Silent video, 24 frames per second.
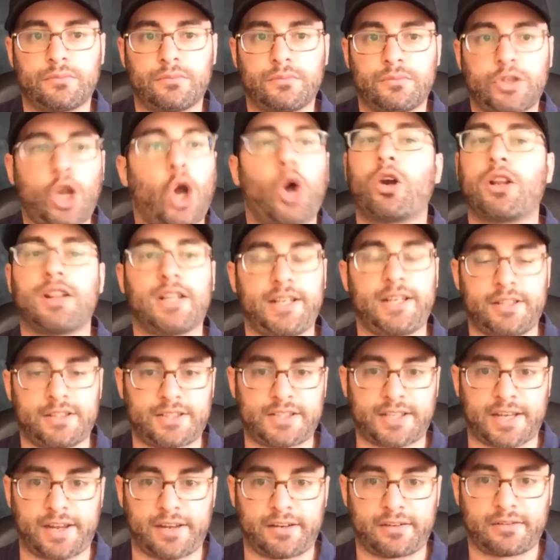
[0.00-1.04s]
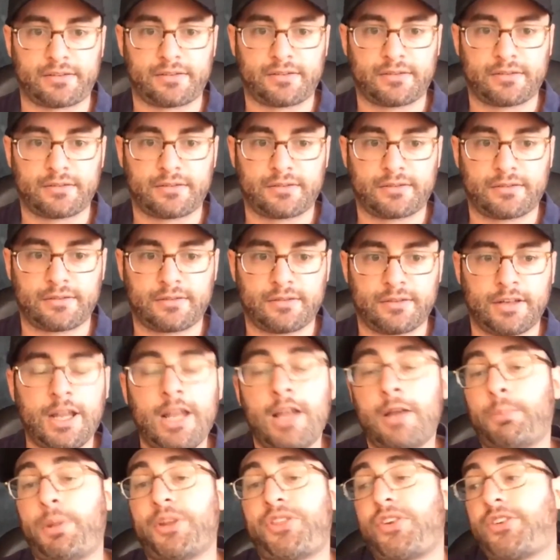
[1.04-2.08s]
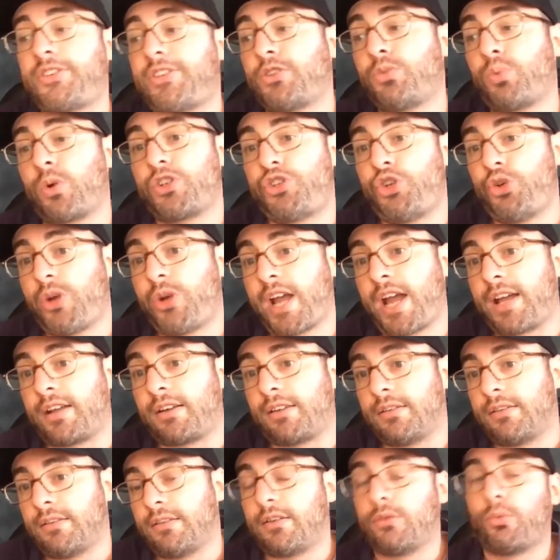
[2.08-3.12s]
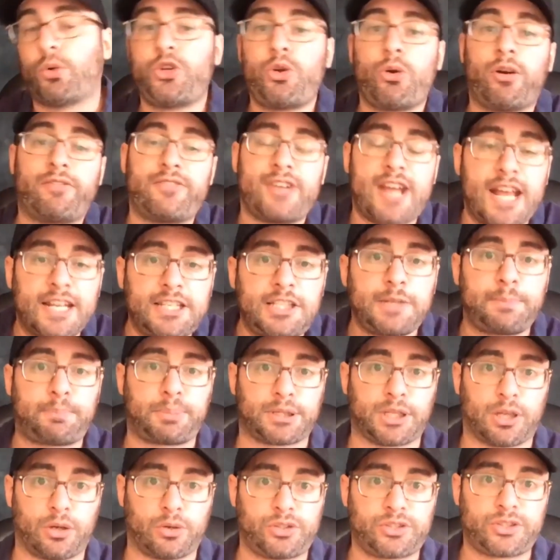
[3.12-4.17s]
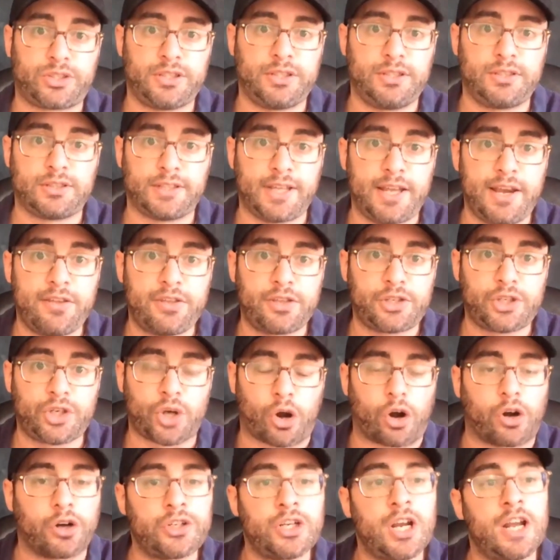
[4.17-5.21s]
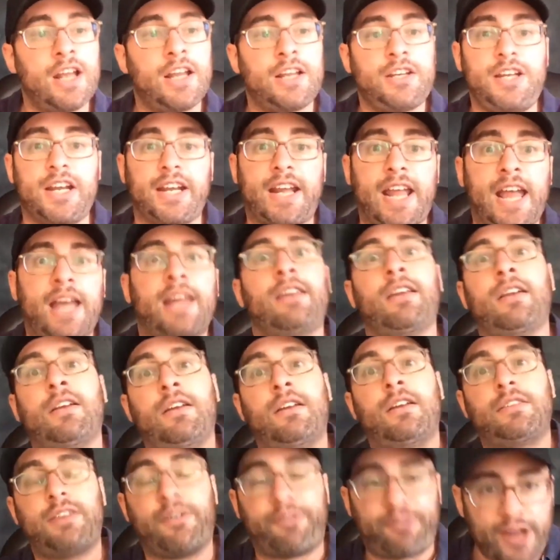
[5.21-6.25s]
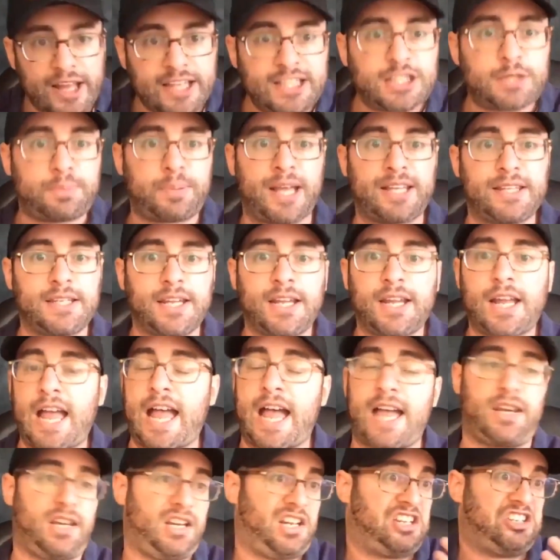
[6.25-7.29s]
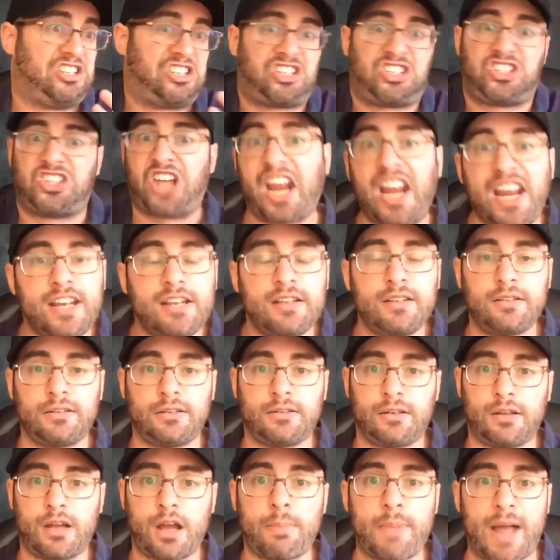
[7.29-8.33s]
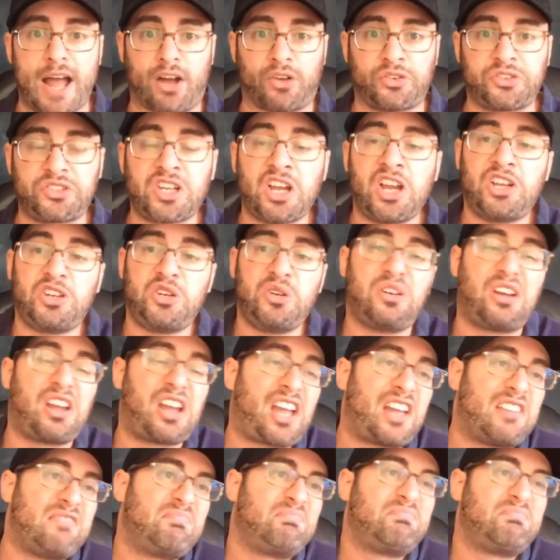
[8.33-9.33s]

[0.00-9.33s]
Totally insane. But this is what you get when you have Nancy Pelosi leading the charge. You get defense spending at insane amounts. You get